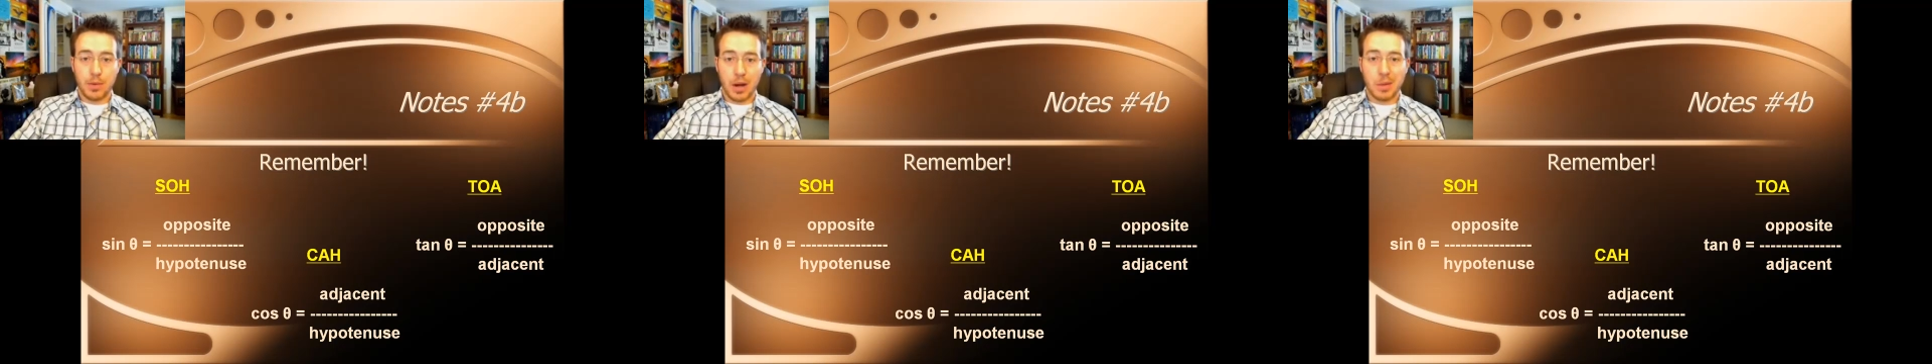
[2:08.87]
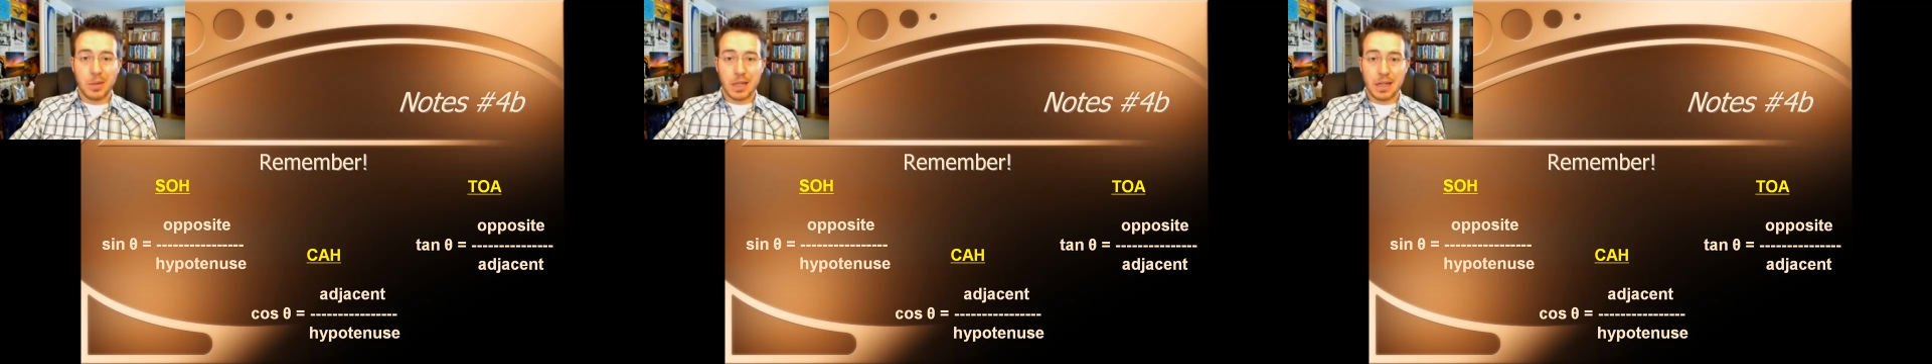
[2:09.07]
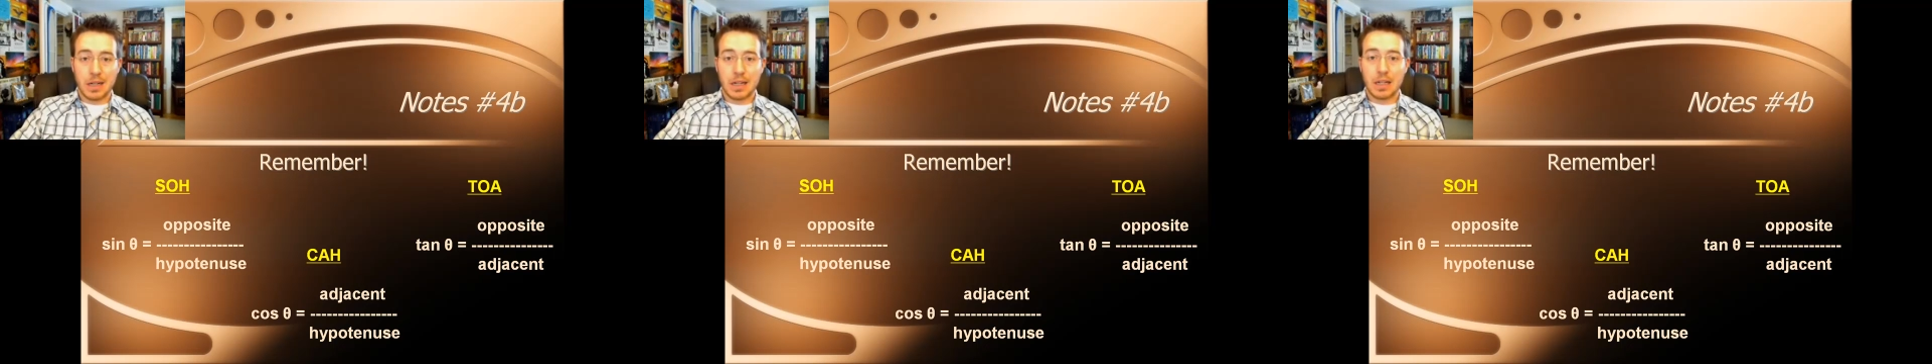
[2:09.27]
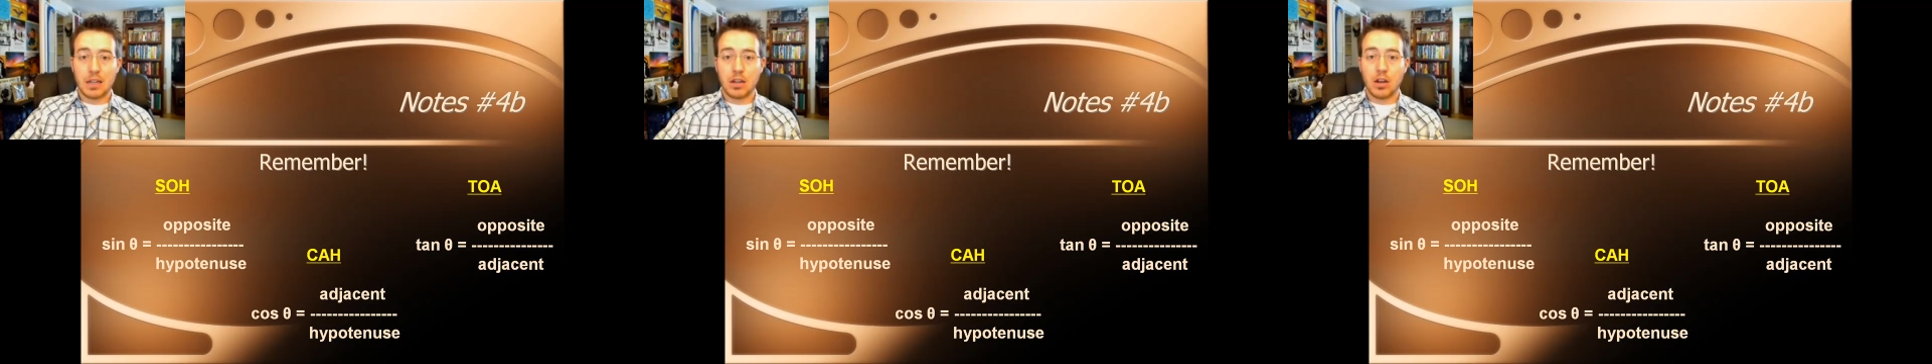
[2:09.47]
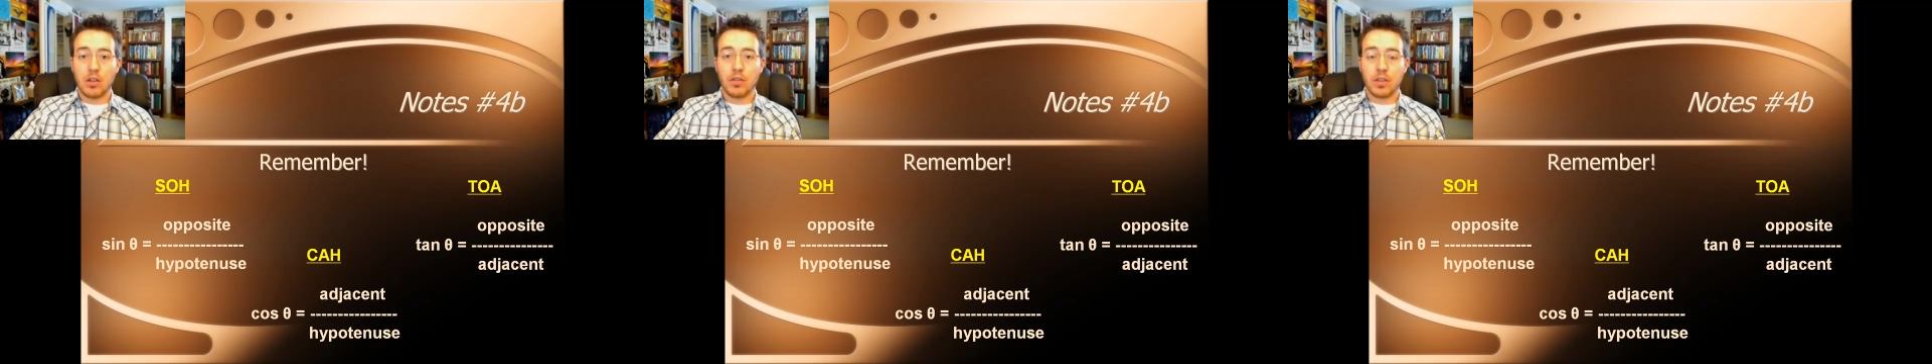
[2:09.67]
probably going to need
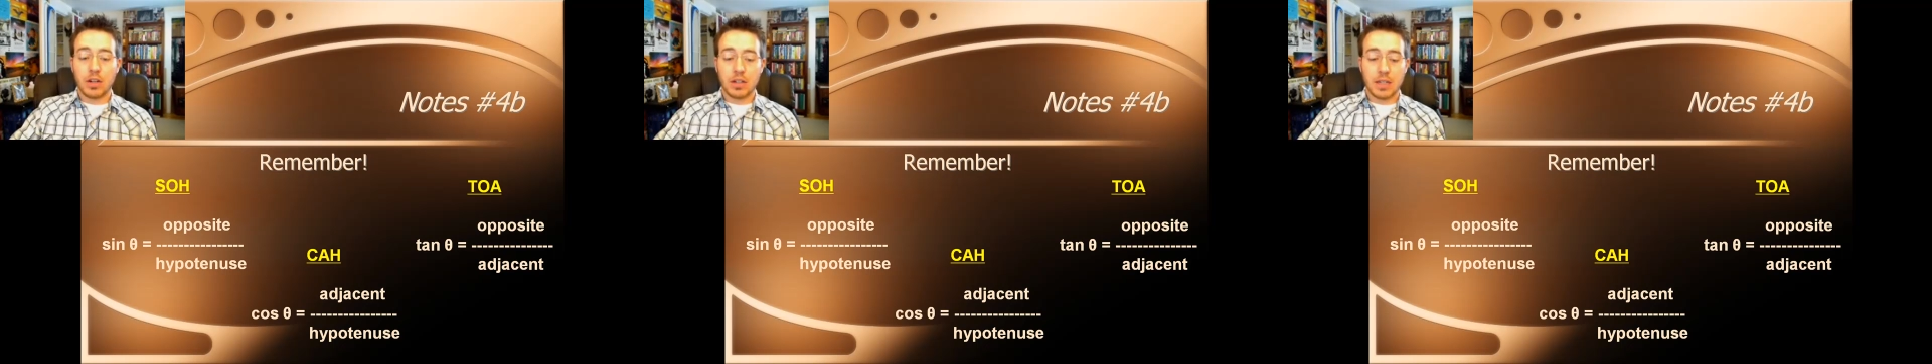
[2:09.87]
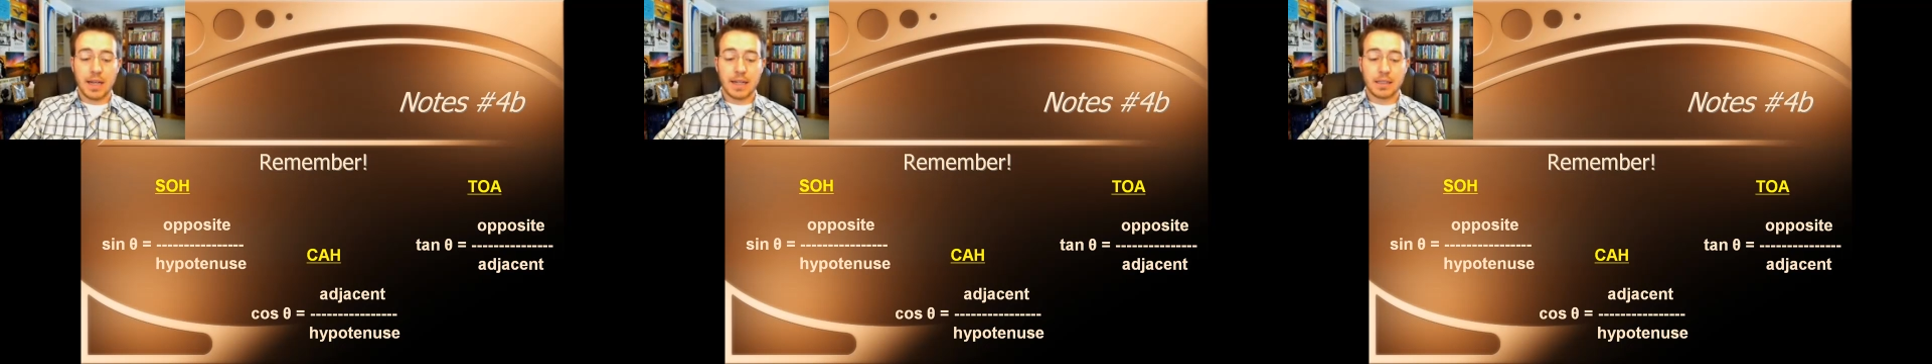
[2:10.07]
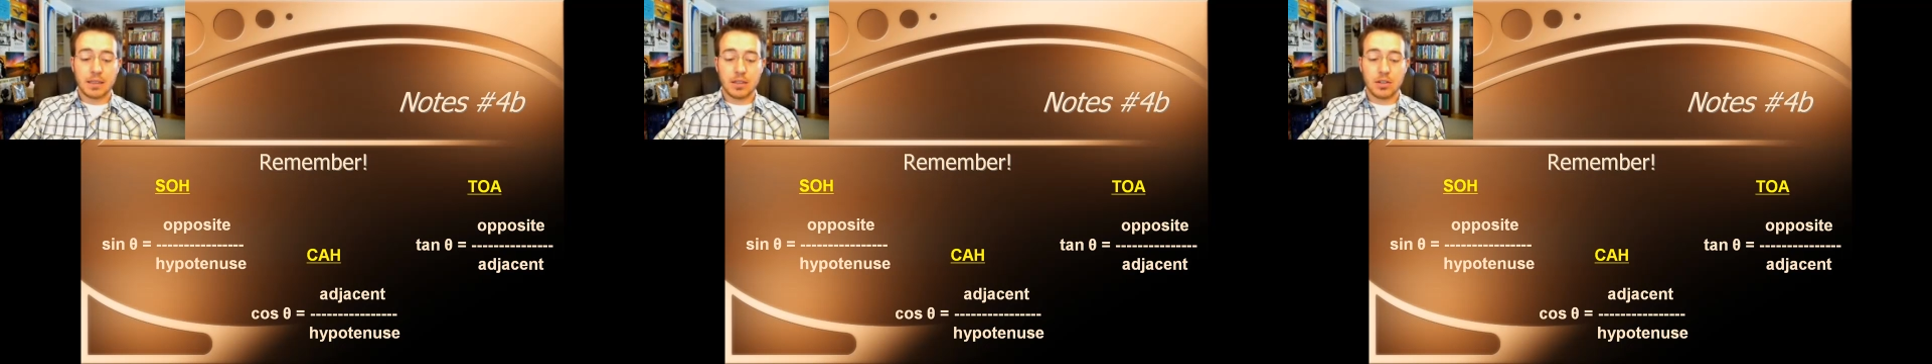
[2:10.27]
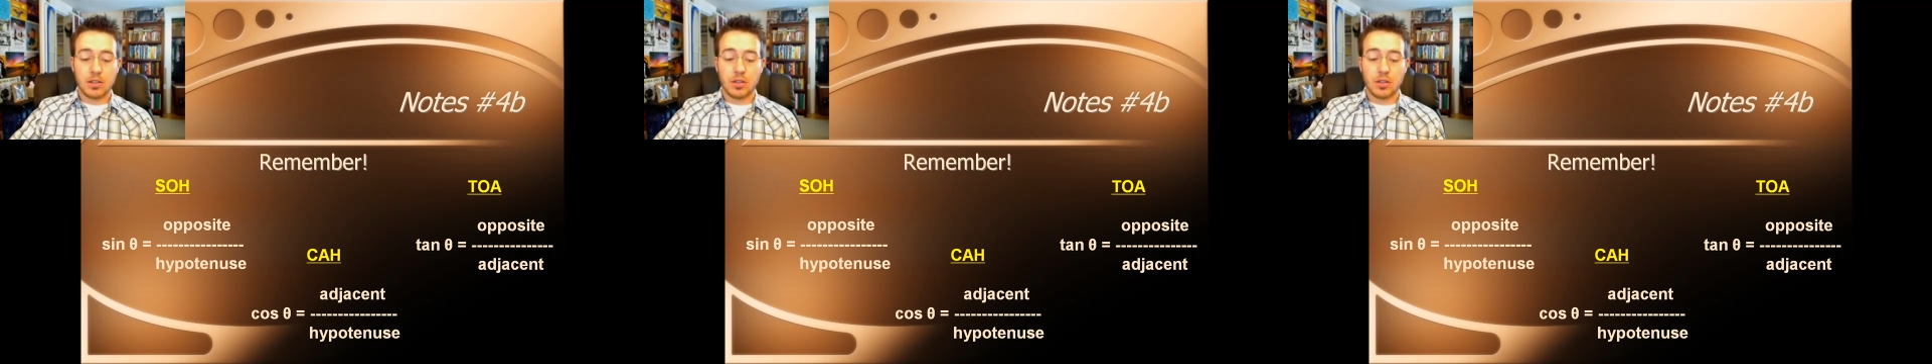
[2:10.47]
to know for your test.